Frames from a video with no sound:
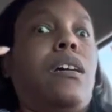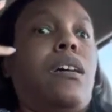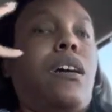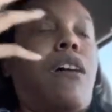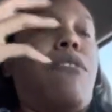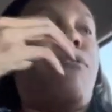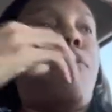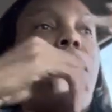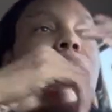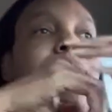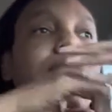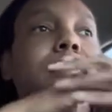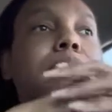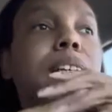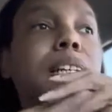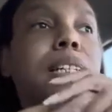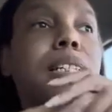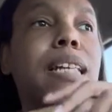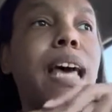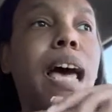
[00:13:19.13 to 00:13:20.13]
a
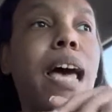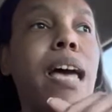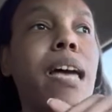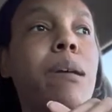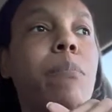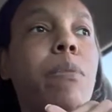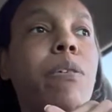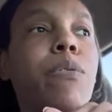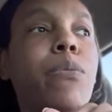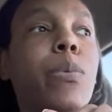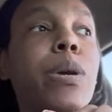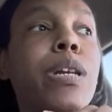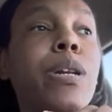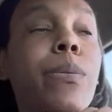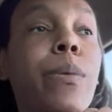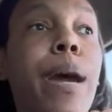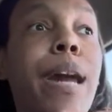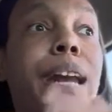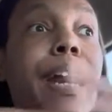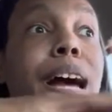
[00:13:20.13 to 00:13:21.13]
frazzling time of when
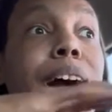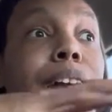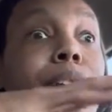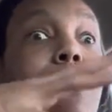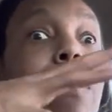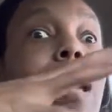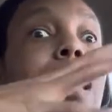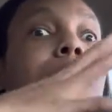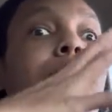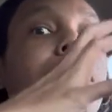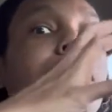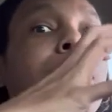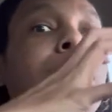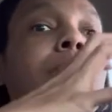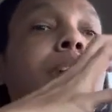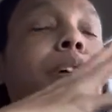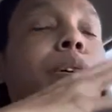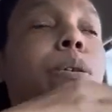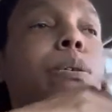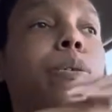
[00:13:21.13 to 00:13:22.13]
to write, how to write,
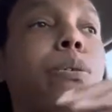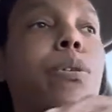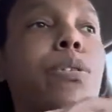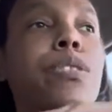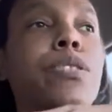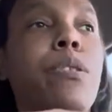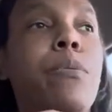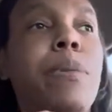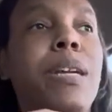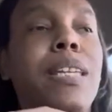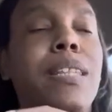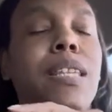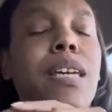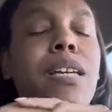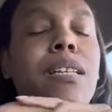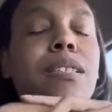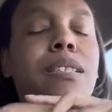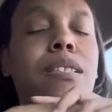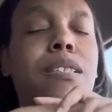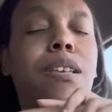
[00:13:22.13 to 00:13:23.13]
you know, so many
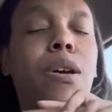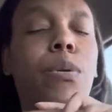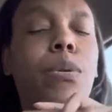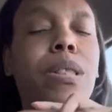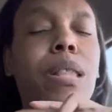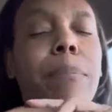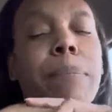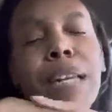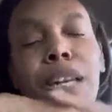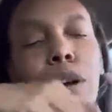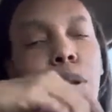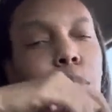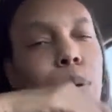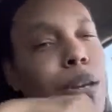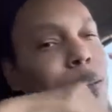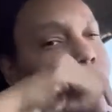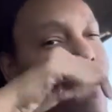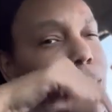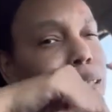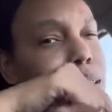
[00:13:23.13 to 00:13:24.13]
things. So let me know
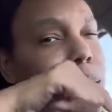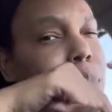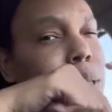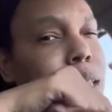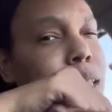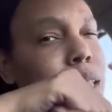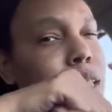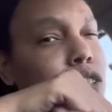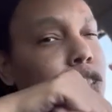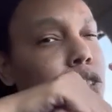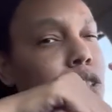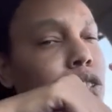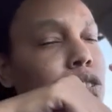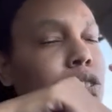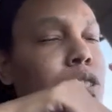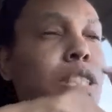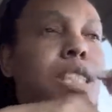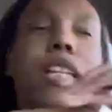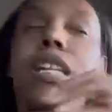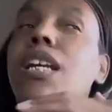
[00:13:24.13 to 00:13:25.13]
if that's something that you're
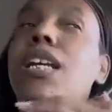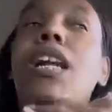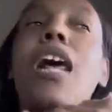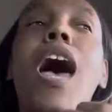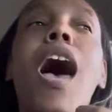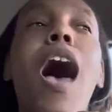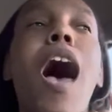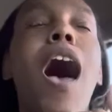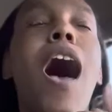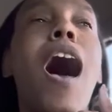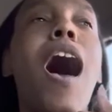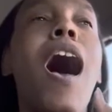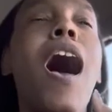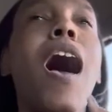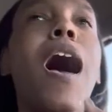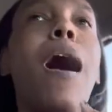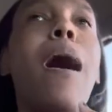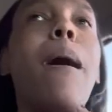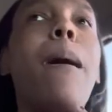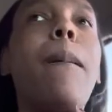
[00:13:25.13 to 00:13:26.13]
interested in.
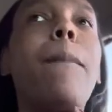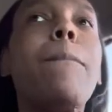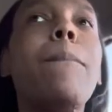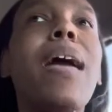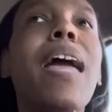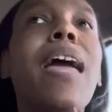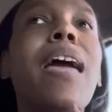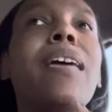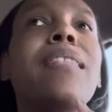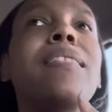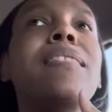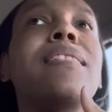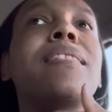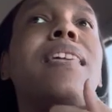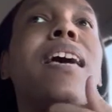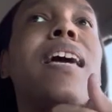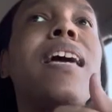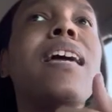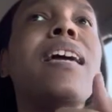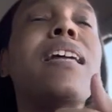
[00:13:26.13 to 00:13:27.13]
And
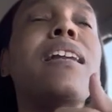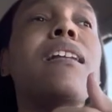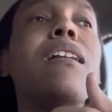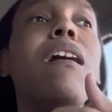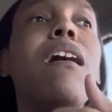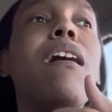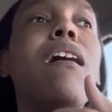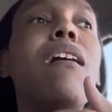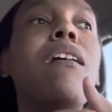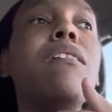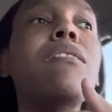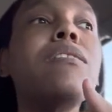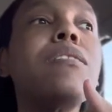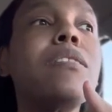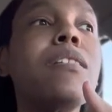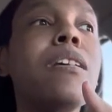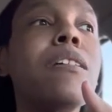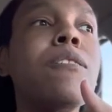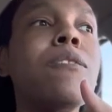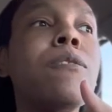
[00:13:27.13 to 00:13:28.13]
then
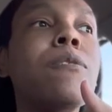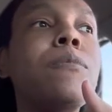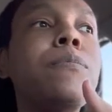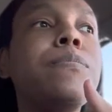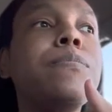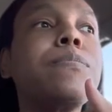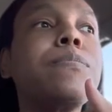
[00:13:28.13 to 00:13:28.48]
also,